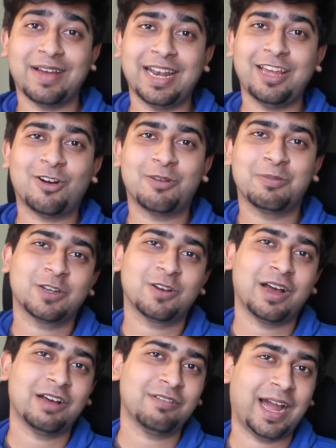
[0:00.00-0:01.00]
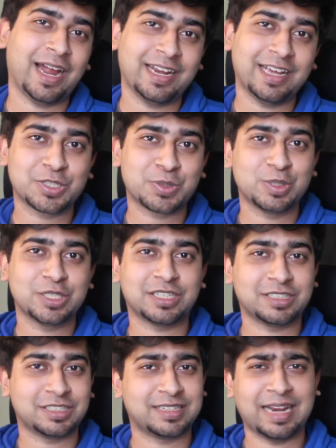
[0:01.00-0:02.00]
common to have ideas which are
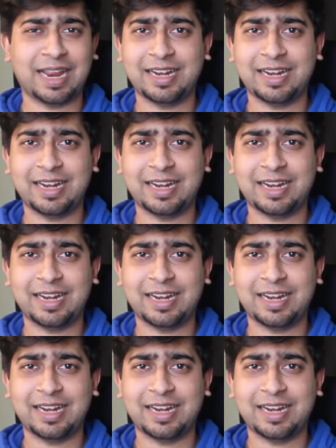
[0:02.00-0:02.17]
slightly